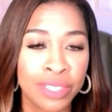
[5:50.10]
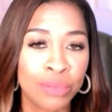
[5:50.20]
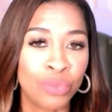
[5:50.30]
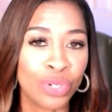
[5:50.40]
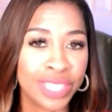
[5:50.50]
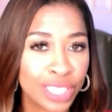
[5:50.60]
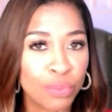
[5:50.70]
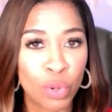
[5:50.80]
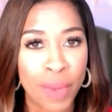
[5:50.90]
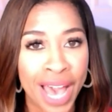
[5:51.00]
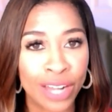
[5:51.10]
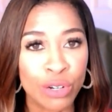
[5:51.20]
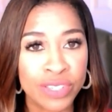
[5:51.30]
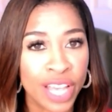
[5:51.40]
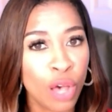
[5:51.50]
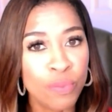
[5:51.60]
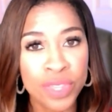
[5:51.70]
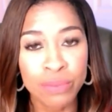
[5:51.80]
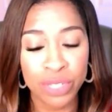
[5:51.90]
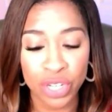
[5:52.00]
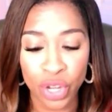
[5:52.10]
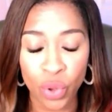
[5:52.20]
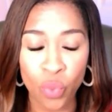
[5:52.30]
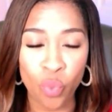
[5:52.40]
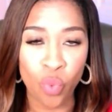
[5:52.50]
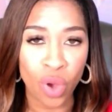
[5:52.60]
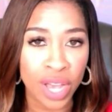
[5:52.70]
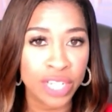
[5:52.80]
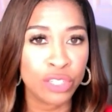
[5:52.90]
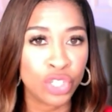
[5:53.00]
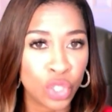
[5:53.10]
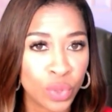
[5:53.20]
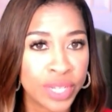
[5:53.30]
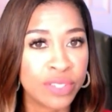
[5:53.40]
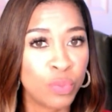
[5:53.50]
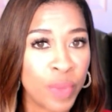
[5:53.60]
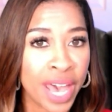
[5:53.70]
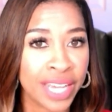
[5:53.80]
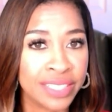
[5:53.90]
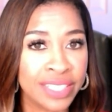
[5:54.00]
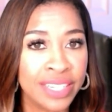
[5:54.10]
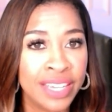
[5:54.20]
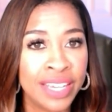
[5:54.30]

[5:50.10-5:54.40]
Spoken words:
Predictable patterns help them to know what to expect,